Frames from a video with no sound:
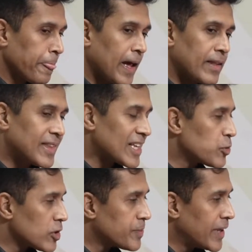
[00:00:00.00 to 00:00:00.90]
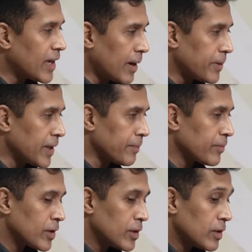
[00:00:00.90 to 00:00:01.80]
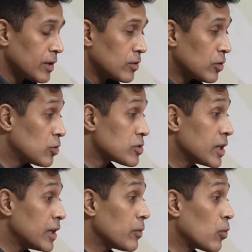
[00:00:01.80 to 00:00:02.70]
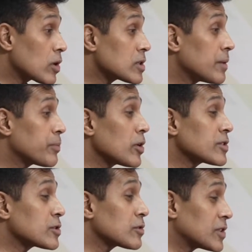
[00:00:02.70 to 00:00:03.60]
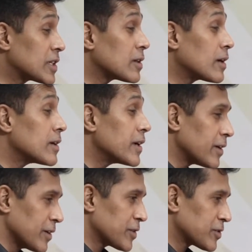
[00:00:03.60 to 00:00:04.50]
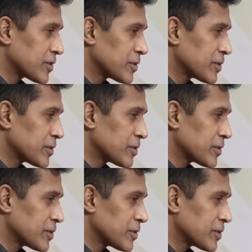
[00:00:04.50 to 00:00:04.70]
And that's what's been happening. So you see, what's the process of 600 years?